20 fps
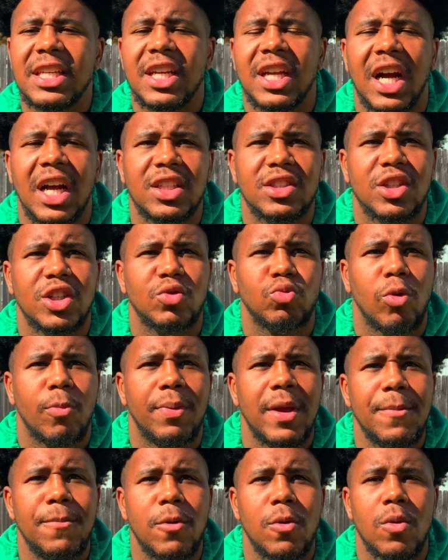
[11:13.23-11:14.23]
concerts where
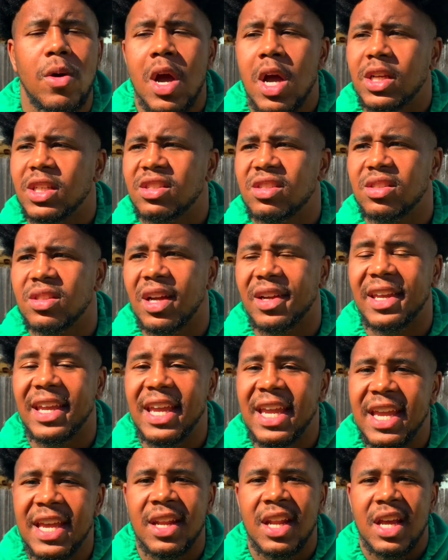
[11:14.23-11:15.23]
people snuck
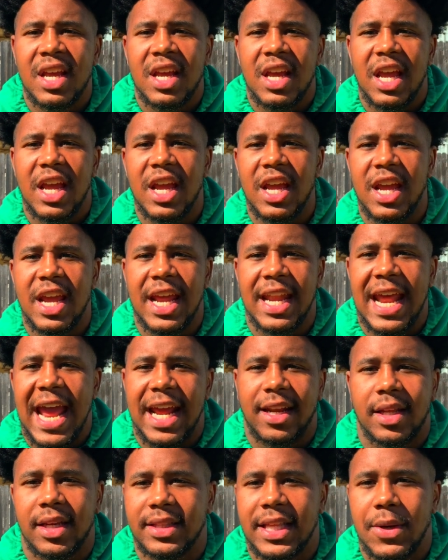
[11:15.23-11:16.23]
in and
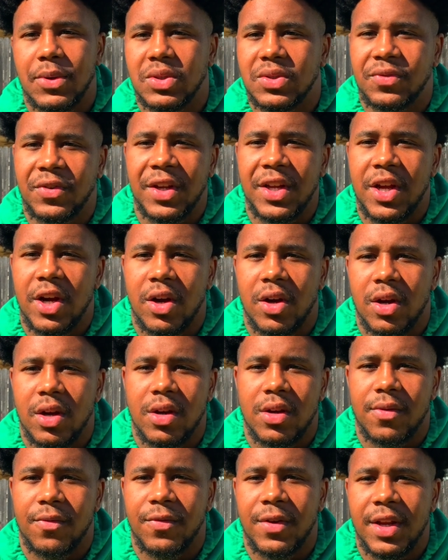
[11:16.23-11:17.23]
act like they was
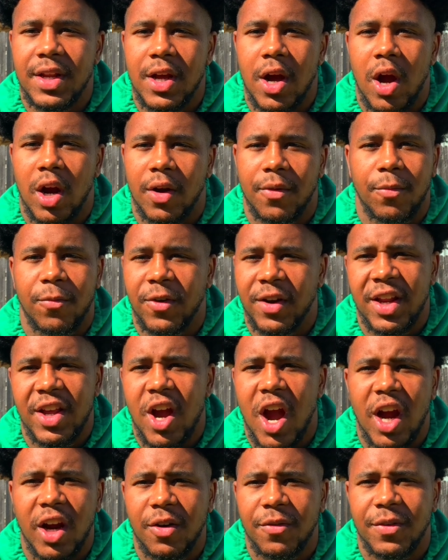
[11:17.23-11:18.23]

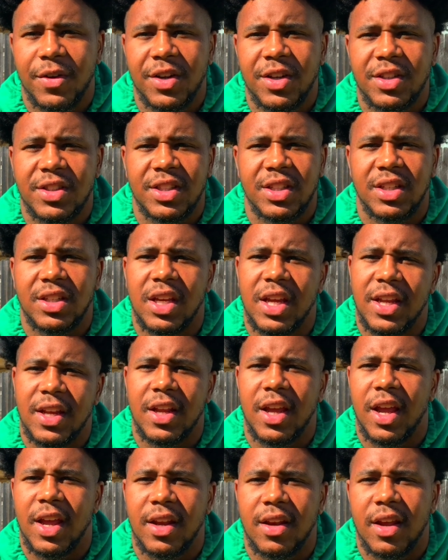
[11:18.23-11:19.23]
videographers
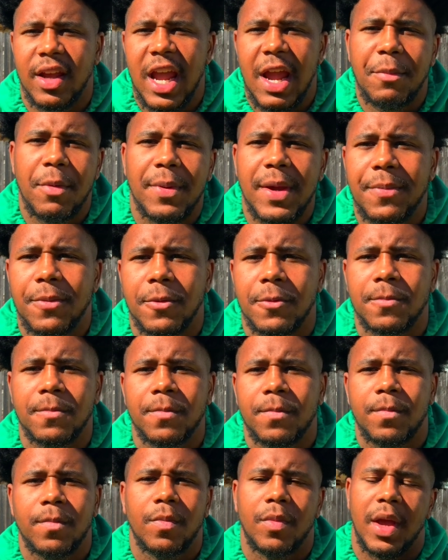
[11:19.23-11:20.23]
and camera people,
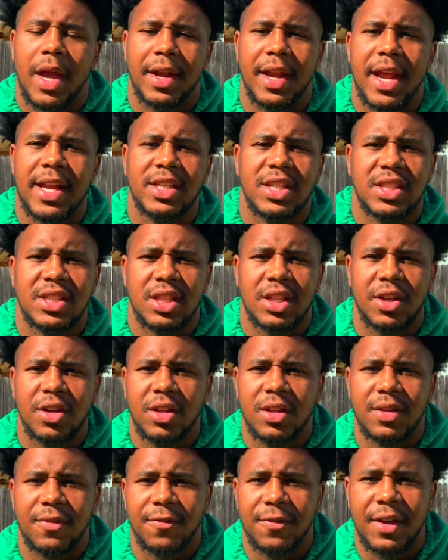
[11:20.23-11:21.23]
and they just
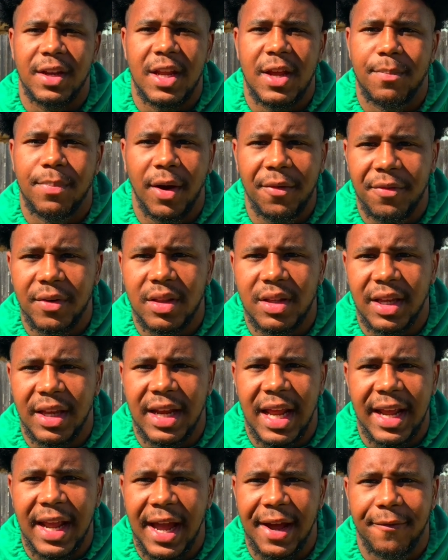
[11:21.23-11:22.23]
literally fit in perfectly,
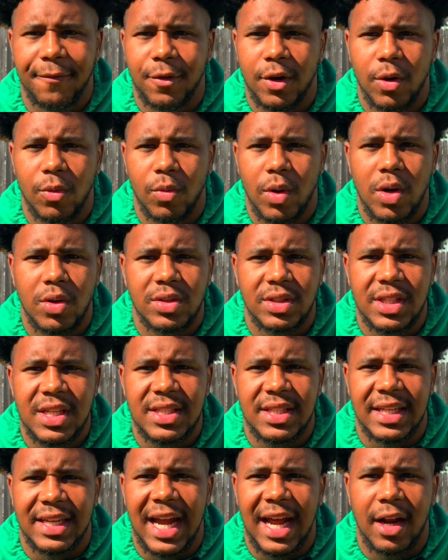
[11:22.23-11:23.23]
and they got front row
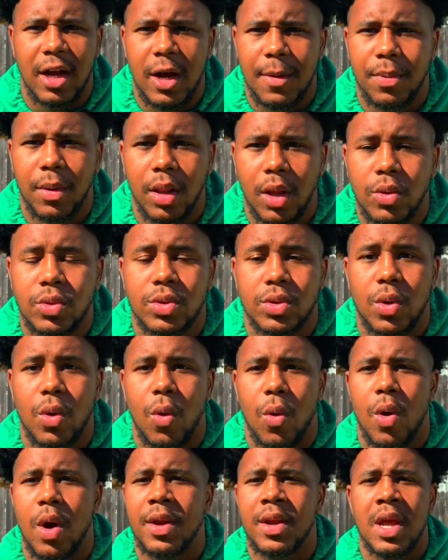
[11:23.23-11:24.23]
seats and got up close
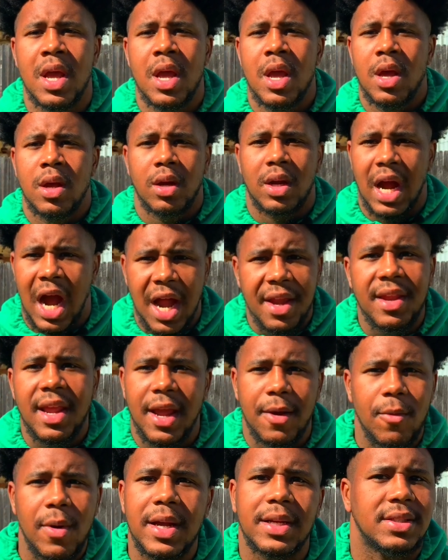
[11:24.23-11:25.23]
on
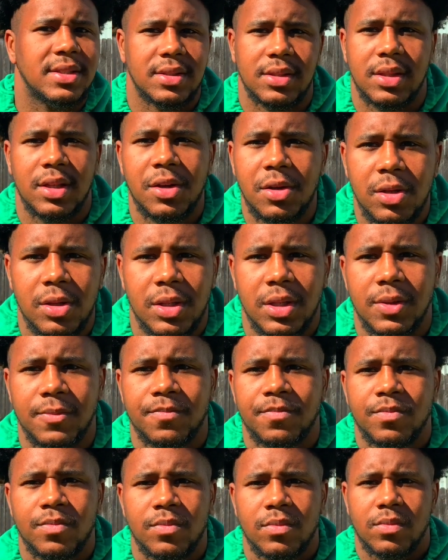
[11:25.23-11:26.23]
Kanye West, literally,
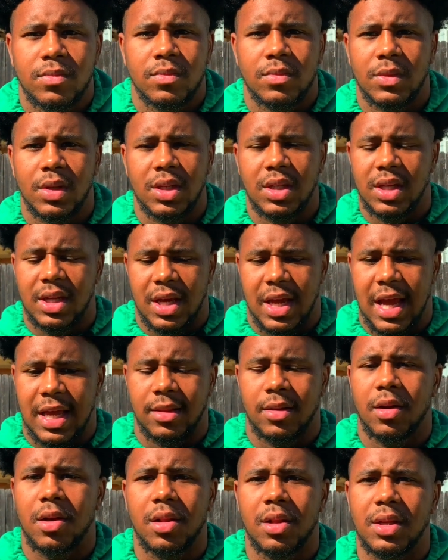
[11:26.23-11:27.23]
and
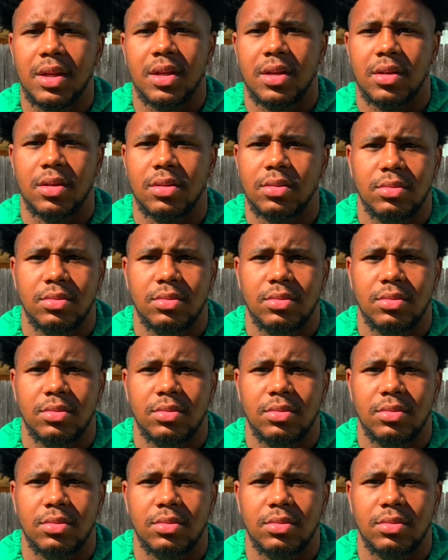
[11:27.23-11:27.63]
literally